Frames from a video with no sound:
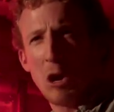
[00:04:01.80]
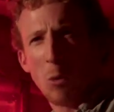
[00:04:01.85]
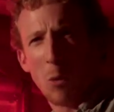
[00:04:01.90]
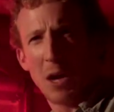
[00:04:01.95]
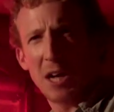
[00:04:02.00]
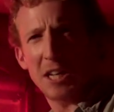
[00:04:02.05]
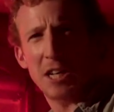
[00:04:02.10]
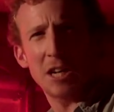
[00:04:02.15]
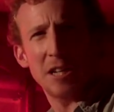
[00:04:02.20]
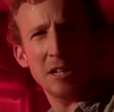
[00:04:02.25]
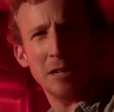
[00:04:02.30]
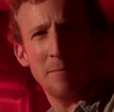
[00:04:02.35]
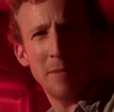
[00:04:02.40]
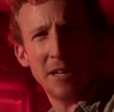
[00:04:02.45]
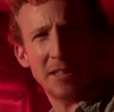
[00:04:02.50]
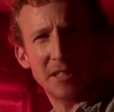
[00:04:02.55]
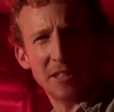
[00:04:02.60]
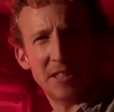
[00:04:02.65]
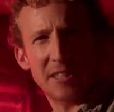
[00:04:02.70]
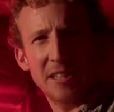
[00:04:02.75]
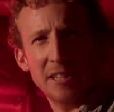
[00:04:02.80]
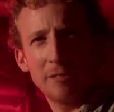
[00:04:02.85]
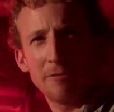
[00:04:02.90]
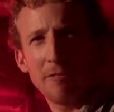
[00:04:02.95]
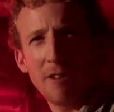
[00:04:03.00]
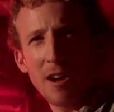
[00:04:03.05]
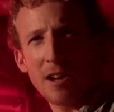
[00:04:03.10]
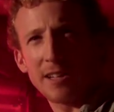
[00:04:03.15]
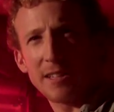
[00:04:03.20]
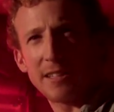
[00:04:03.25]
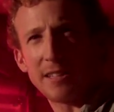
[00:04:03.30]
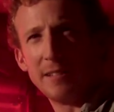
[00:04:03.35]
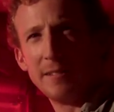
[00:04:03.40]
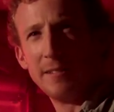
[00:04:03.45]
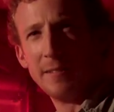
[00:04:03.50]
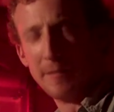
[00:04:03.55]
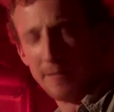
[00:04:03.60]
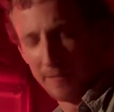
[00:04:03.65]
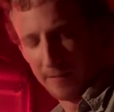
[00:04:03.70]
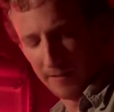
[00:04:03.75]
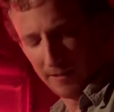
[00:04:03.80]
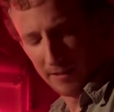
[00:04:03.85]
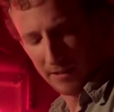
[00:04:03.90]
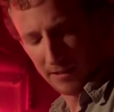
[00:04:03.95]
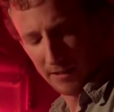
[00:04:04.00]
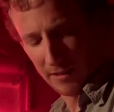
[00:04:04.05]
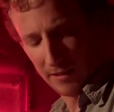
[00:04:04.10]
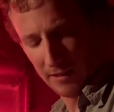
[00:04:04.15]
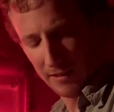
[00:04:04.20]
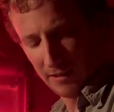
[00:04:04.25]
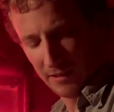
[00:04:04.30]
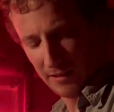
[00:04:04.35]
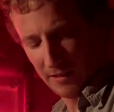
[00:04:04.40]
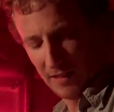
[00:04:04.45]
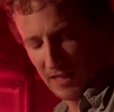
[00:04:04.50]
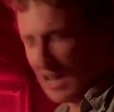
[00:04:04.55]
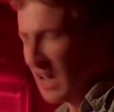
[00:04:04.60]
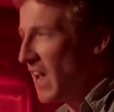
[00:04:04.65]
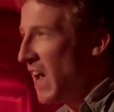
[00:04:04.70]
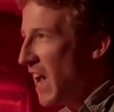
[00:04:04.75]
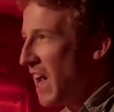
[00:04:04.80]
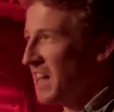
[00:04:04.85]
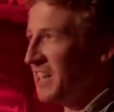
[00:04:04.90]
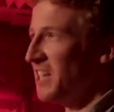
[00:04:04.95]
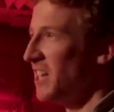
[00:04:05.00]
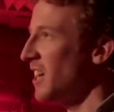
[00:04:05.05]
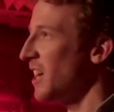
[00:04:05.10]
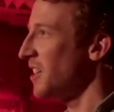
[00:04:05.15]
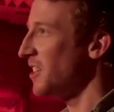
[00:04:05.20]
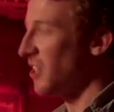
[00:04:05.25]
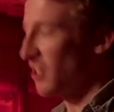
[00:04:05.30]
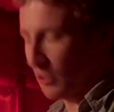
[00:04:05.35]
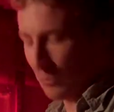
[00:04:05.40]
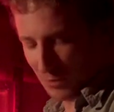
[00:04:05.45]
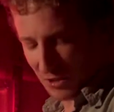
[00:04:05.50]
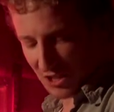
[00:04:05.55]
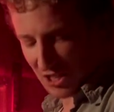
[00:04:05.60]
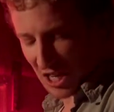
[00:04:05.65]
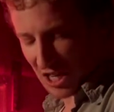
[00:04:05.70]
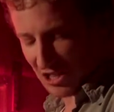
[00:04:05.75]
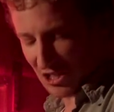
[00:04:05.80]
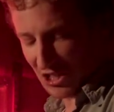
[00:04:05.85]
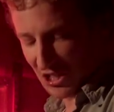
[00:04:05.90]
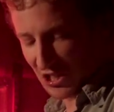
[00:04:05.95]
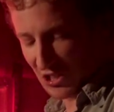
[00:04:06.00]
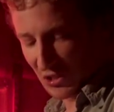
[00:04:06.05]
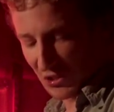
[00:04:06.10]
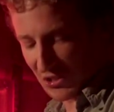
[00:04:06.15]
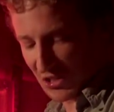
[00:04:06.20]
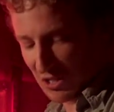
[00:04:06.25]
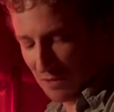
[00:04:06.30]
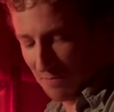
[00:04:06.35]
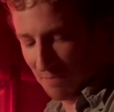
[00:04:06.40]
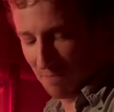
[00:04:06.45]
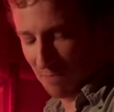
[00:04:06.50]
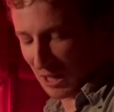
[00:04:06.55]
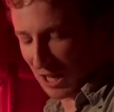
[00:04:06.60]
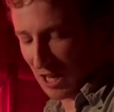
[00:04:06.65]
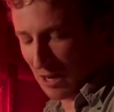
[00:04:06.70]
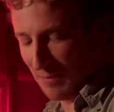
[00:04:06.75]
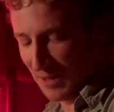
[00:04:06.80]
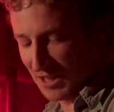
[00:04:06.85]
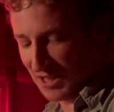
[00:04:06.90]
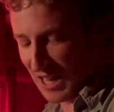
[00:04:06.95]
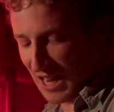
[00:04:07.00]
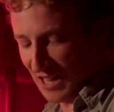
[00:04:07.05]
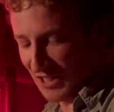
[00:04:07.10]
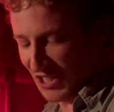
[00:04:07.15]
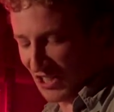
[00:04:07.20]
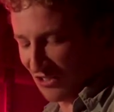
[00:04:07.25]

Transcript: Why can't I make this thing right? Any idiot with testicles can become a dad,